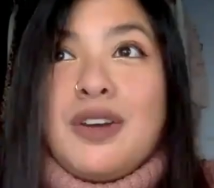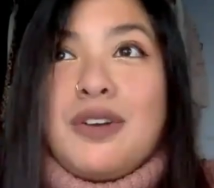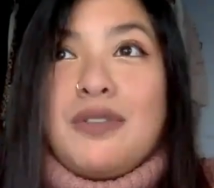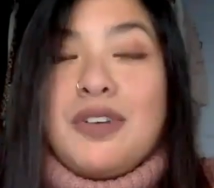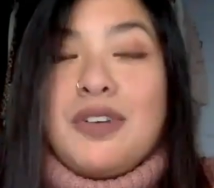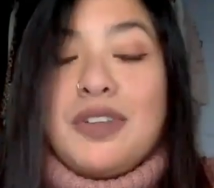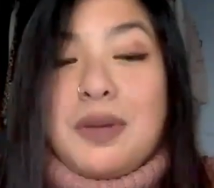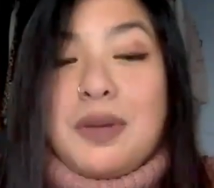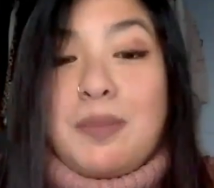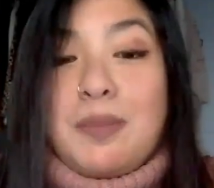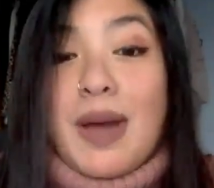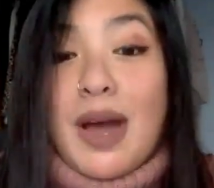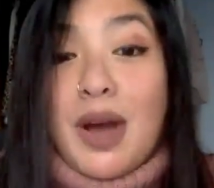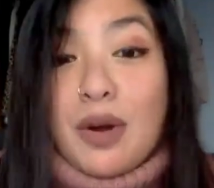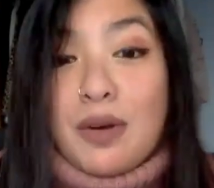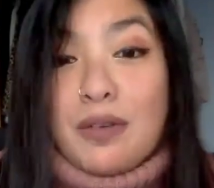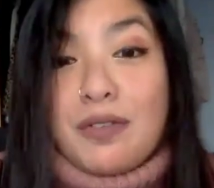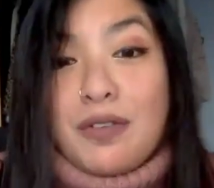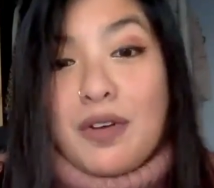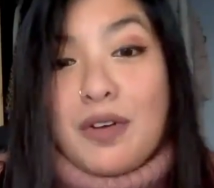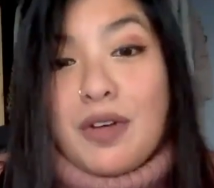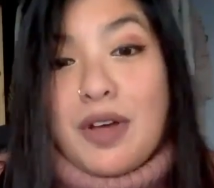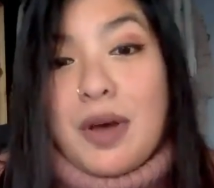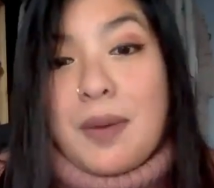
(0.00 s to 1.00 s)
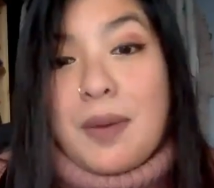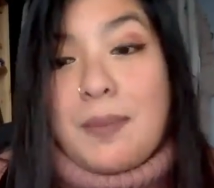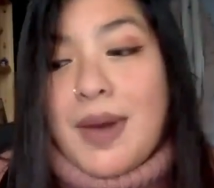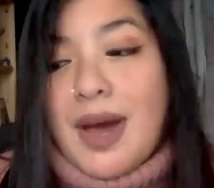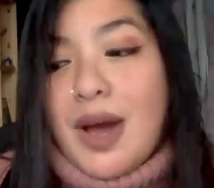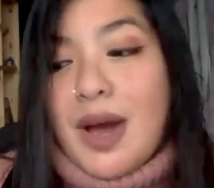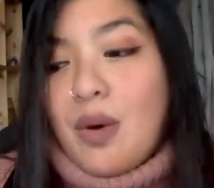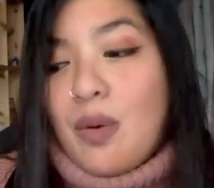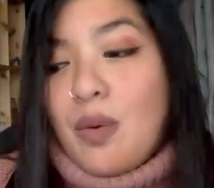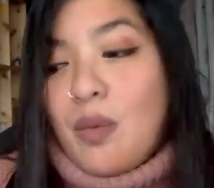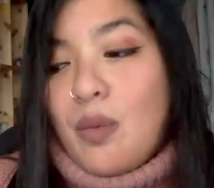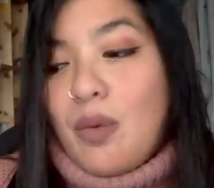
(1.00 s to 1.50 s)
really powerful
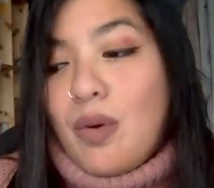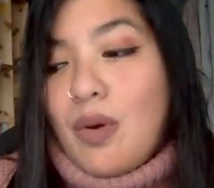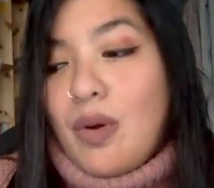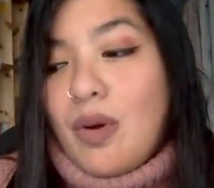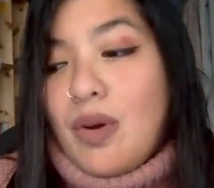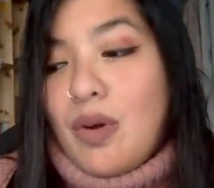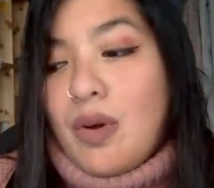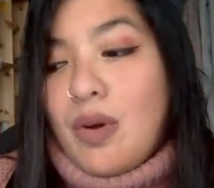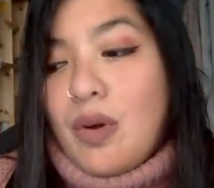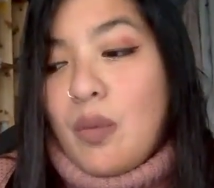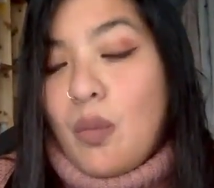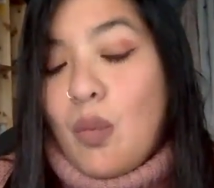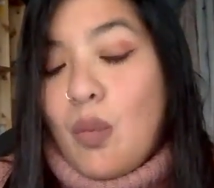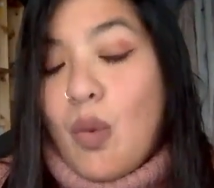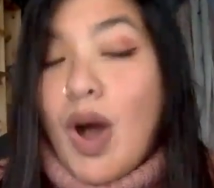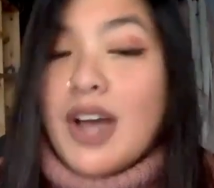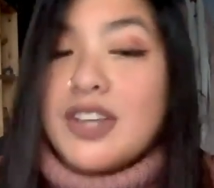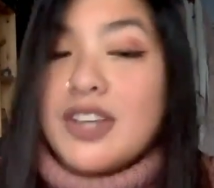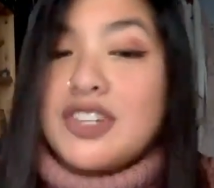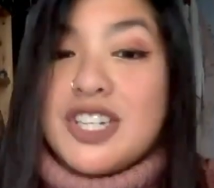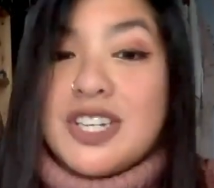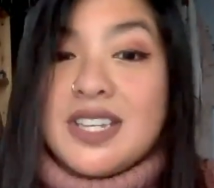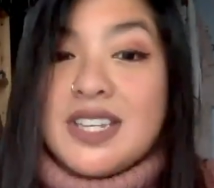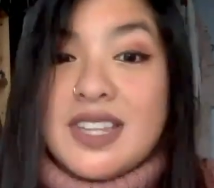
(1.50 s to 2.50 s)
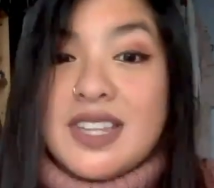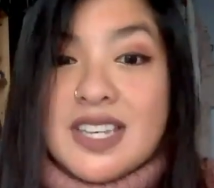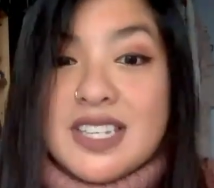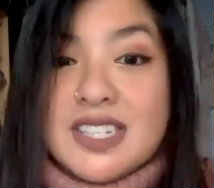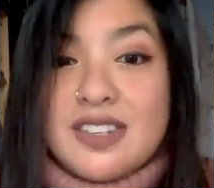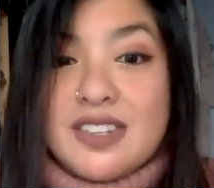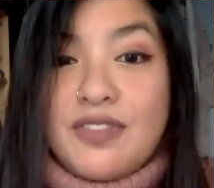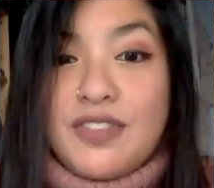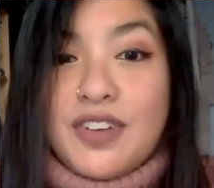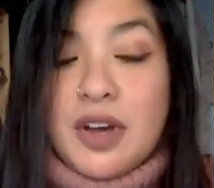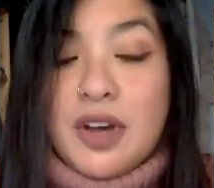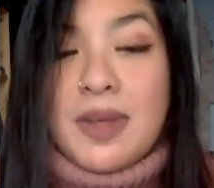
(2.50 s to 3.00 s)
about watching
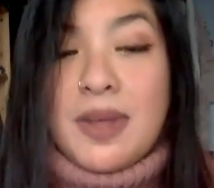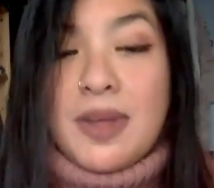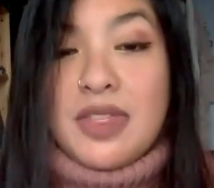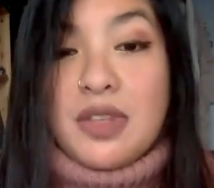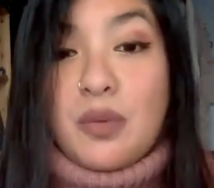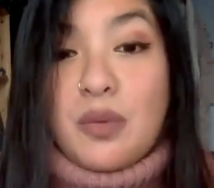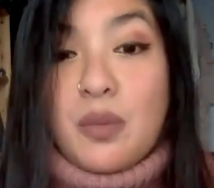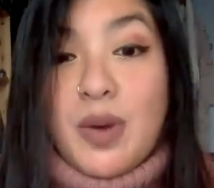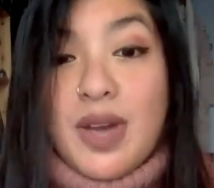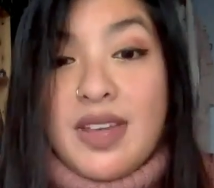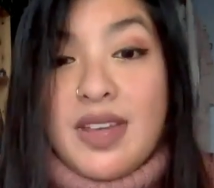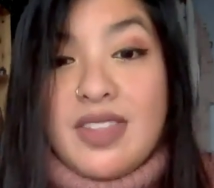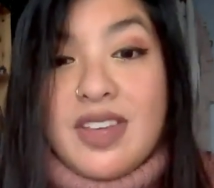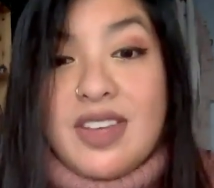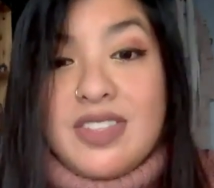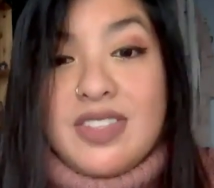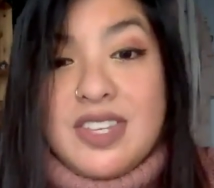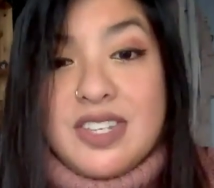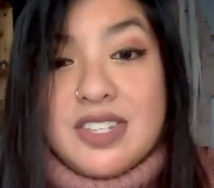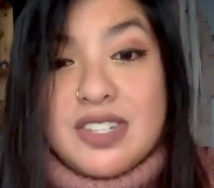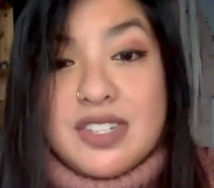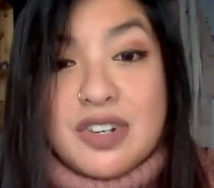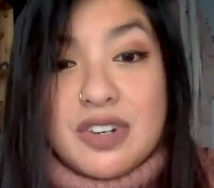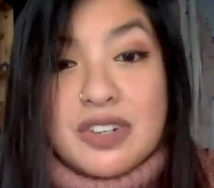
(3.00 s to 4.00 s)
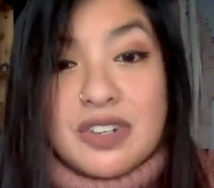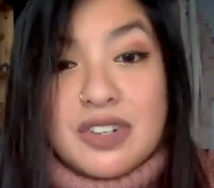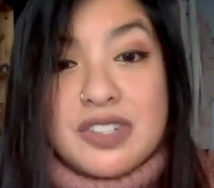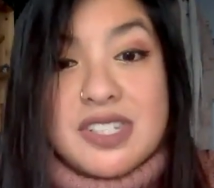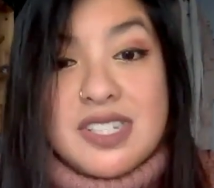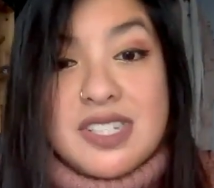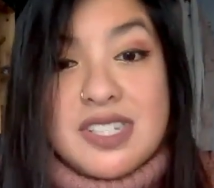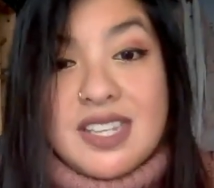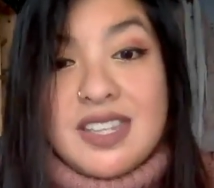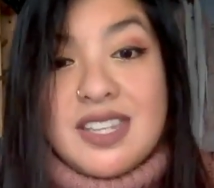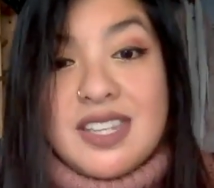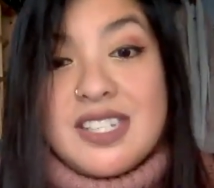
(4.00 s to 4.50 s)
this film and the way that these
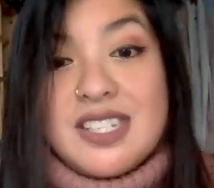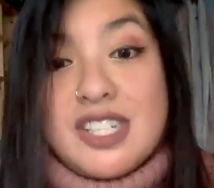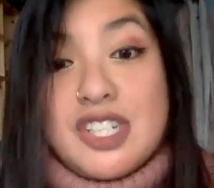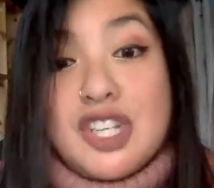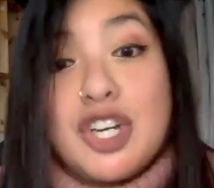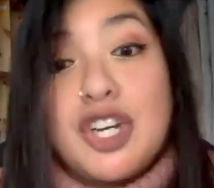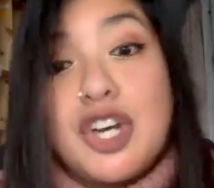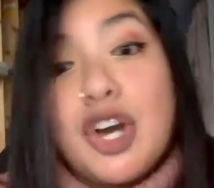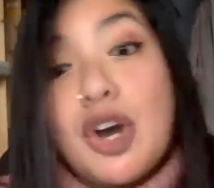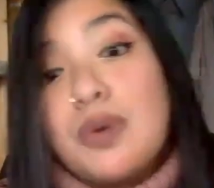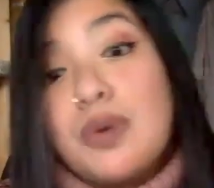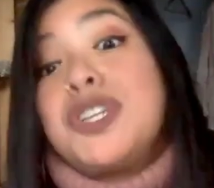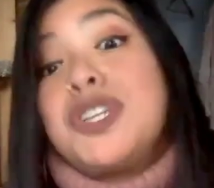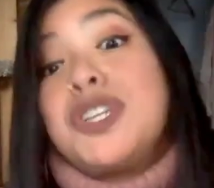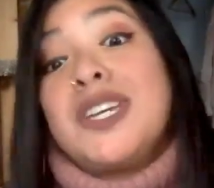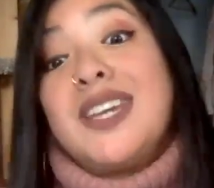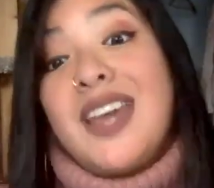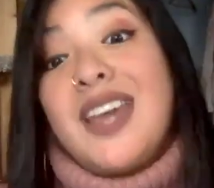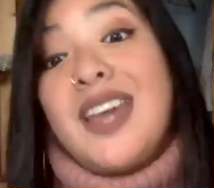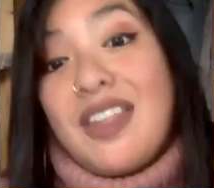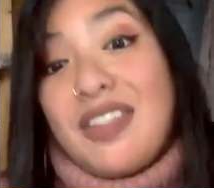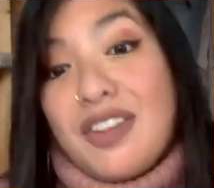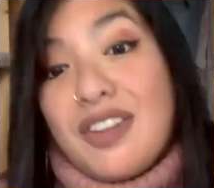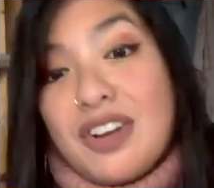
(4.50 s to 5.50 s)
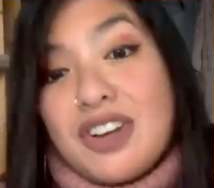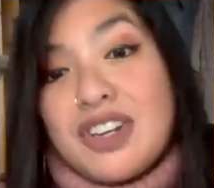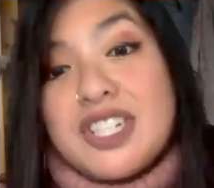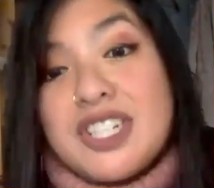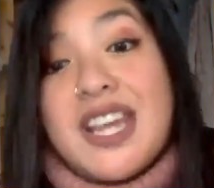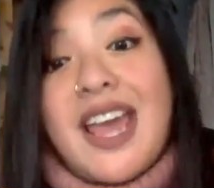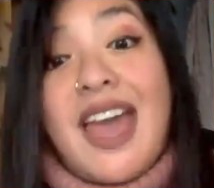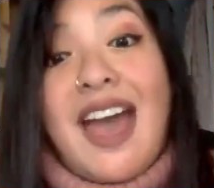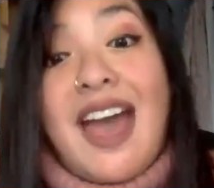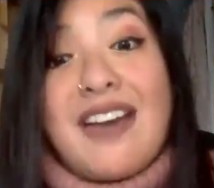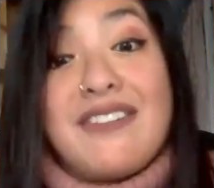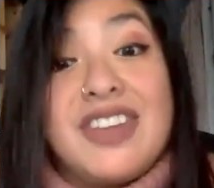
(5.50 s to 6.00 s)
girls did this to go together,
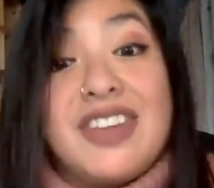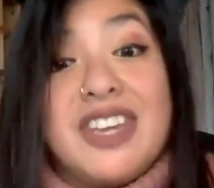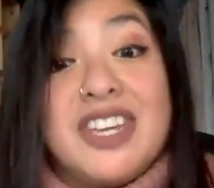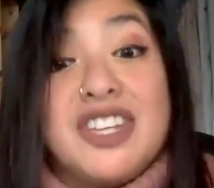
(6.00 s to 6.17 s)
to have